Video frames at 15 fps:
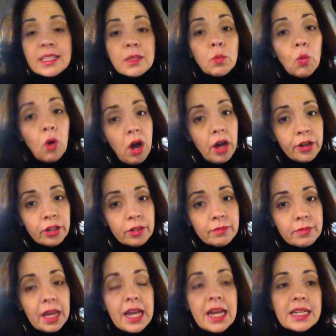some water,
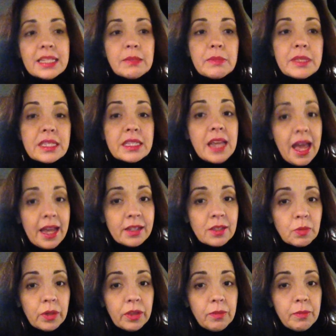I had some
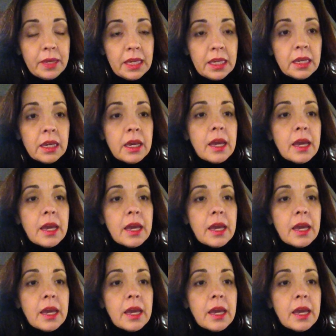snacks with me.